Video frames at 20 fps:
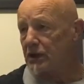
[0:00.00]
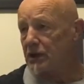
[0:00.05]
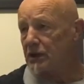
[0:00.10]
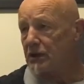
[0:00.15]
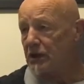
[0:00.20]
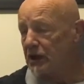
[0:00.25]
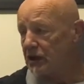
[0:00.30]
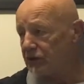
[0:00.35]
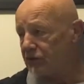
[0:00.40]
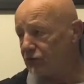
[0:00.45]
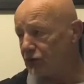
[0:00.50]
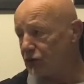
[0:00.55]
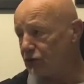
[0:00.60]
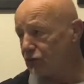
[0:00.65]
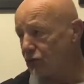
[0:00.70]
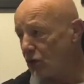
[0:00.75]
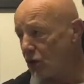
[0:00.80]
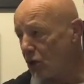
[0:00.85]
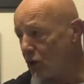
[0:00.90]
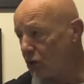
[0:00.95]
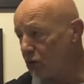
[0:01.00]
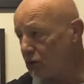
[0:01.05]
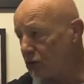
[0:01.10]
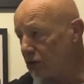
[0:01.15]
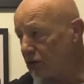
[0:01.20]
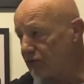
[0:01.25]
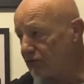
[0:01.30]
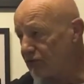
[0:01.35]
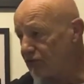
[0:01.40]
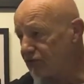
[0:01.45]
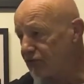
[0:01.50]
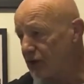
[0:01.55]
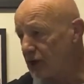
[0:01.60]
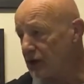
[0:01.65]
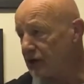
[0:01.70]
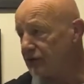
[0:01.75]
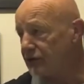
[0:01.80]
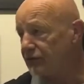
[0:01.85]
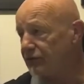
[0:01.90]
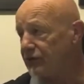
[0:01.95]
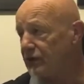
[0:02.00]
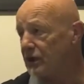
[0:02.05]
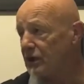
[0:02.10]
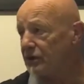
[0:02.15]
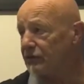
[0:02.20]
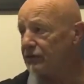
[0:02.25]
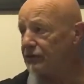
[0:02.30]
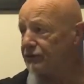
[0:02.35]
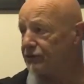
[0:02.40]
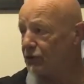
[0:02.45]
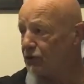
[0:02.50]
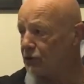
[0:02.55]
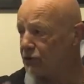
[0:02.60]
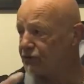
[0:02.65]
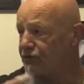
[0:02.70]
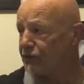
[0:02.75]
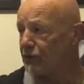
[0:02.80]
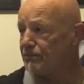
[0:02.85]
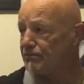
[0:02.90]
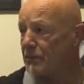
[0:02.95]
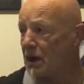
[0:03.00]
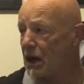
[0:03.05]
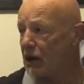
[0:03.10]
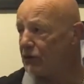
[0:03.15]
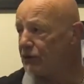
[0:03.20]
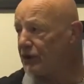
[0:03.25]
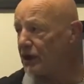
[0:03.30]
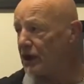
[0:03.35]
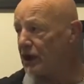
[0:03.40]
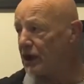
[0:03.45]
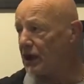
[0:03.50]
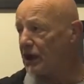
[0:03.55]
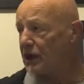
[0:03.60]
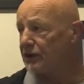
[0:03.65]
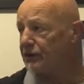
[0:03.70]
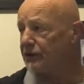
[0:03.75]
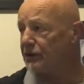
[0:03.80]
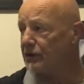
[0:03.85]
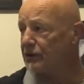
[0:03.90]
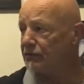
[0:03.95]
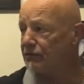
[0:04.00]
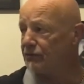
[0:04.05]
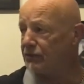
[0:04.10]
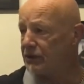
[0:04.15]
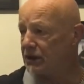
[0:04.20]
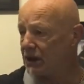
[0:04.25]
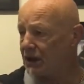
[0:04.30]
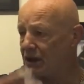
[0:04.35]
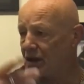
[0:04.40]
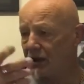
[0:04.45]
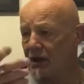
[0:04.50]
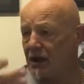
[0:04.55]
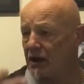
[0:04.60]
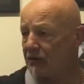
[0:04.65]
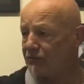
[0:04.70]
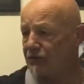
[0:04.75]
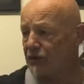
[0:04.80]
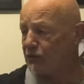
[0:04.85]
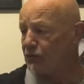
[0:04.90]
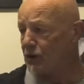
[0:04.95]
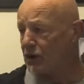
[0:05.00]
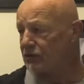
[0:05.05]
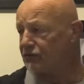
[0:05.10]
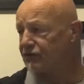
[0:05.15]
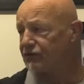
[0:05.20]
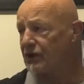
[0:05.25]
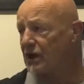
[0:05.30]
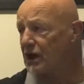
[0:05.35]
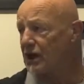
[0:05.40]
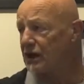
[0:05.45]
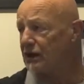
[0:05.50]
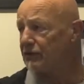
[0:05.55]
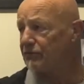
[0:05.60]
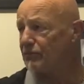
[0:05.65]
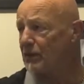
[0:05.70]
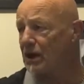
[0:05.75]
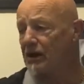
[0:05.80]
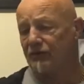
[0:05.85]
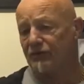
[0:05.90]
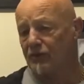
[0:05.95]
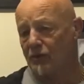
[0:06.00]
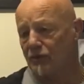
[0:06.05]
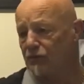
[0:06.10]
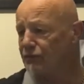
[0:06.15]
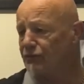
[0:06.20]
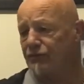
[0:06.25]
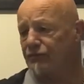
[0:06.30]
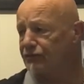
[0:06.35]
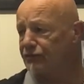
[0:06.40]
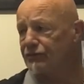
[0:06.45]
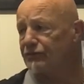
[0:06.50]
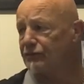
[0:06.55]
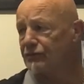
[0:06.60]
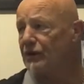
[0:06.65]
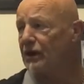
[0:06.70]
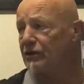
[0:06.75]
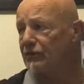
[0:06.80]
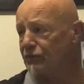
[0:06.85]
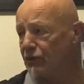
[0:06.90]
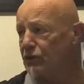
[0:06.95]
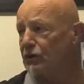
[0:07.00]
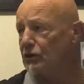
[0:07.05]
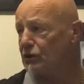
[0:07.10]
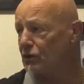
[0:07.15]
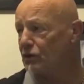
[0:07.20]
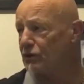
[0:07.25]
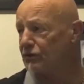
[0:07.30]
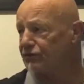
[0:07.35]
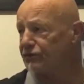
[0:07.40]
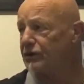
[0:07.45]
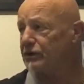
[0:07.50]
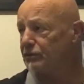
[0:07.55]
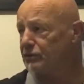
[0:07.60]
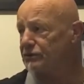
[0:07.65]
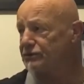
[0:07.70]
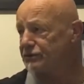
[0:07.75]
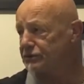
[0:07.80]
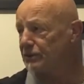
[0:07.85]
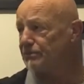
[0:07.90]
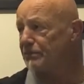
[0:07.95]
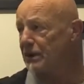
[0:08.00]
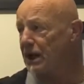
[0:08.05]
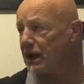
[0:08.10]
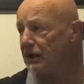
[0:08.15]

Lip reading: Henry Rollins and the dudes from Motorhead and everyone saying, mate, well, they realised he was the man.